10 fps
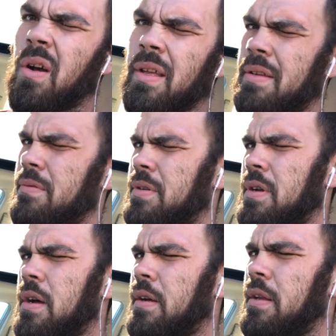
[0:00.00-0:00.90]
Like, he was
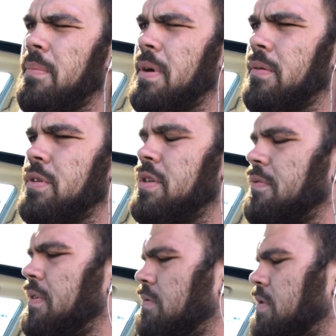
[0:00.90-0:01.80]
talking about
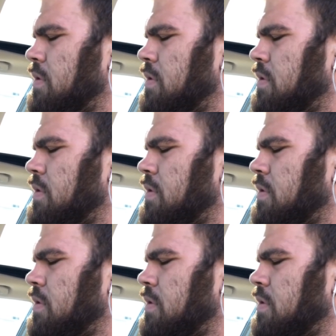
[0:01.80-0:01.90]
stuff that was